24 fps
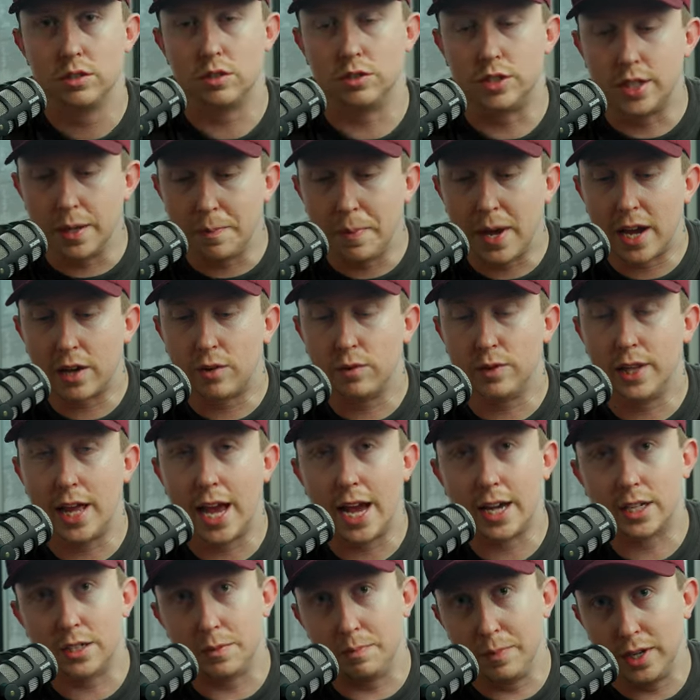So sit back,
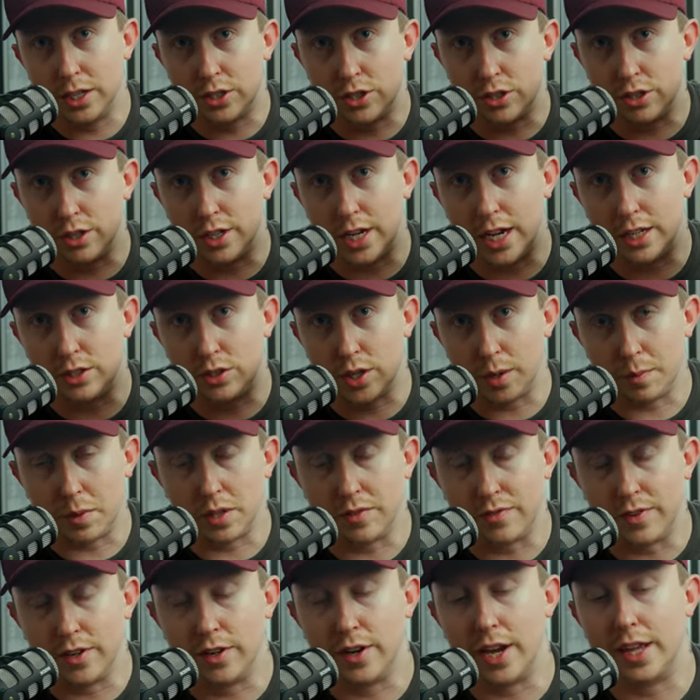relax, make sure you guys drop this
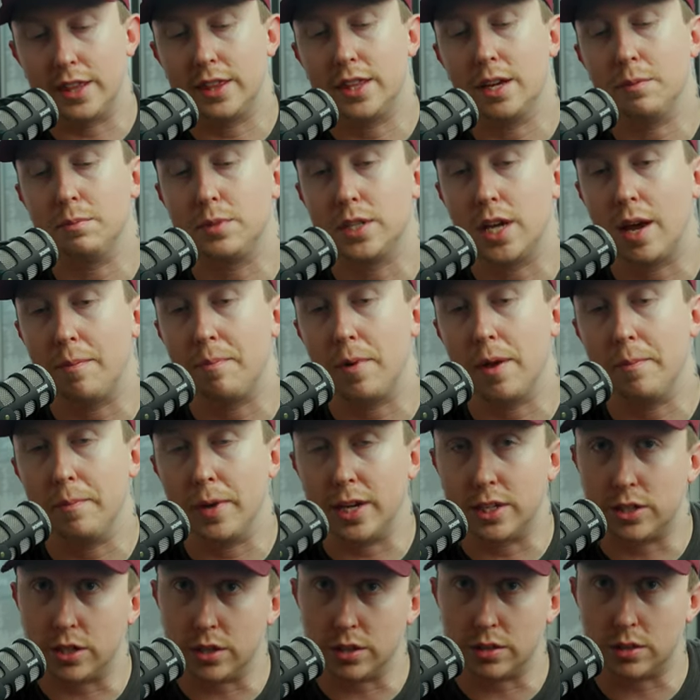video a thumbs up and
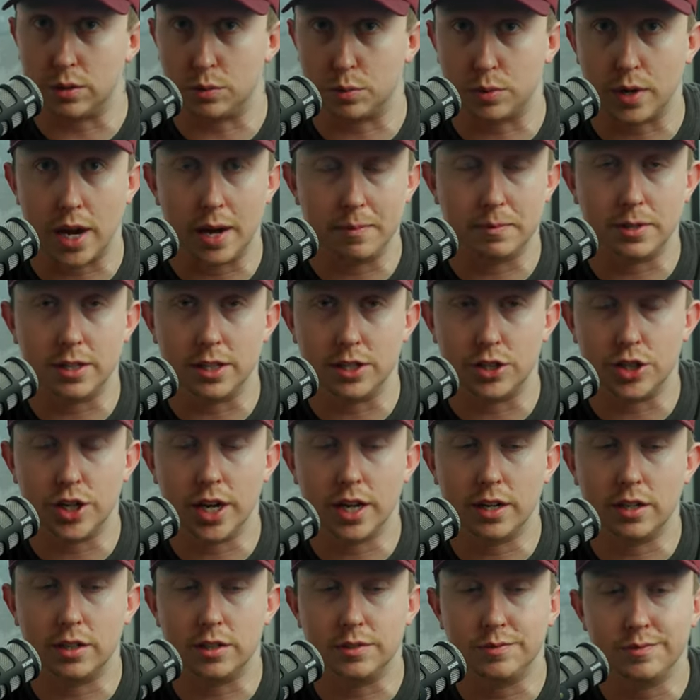make sure to subscribe to the
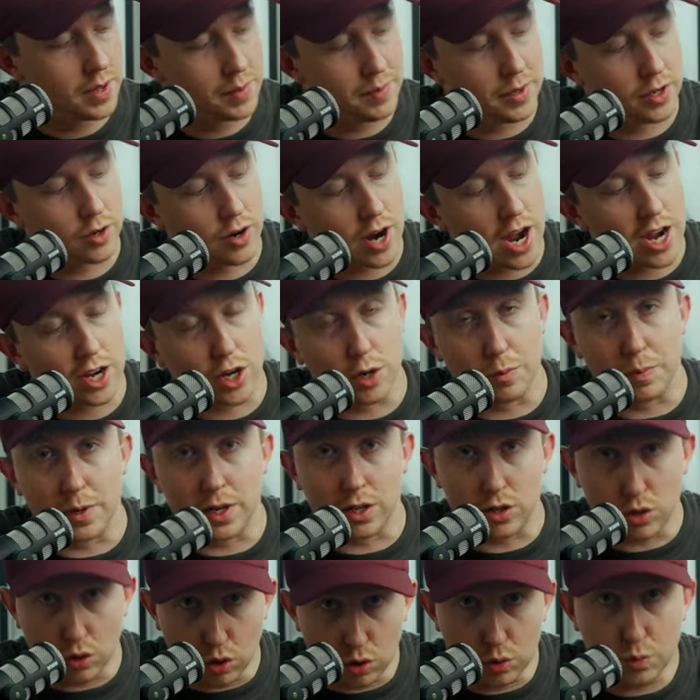channel. Maybe crack open a
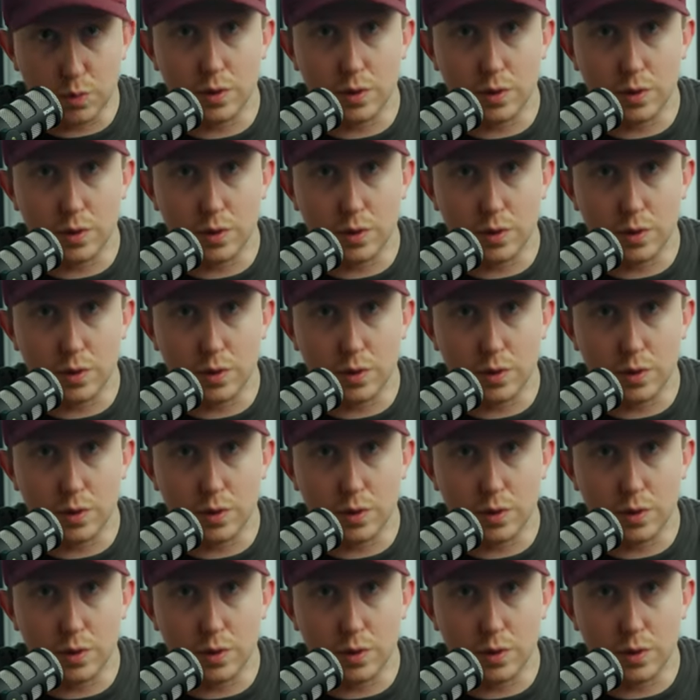cold